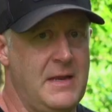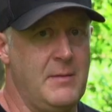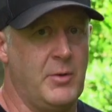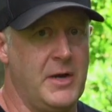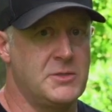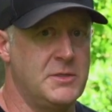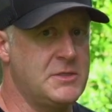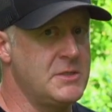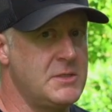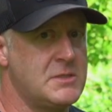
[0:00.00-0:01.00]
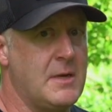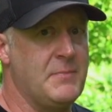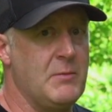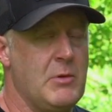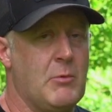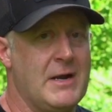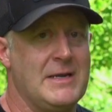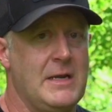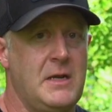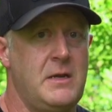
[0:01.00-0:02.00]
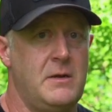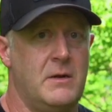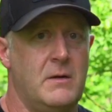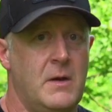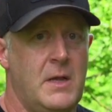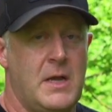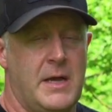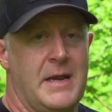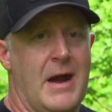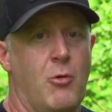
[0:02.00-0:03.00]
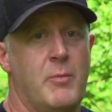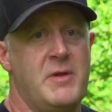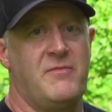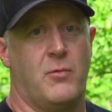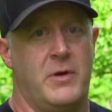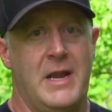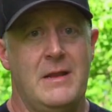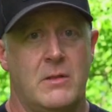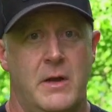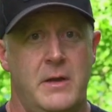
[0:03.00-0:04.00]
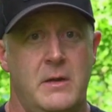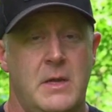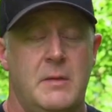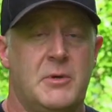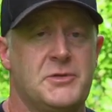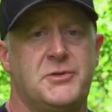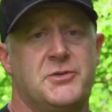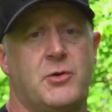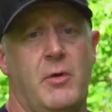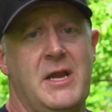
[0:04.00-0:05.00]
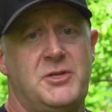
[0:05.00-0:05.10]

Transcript: daybreak. So this isn't something we want to get in here an hour before daylight because there's a great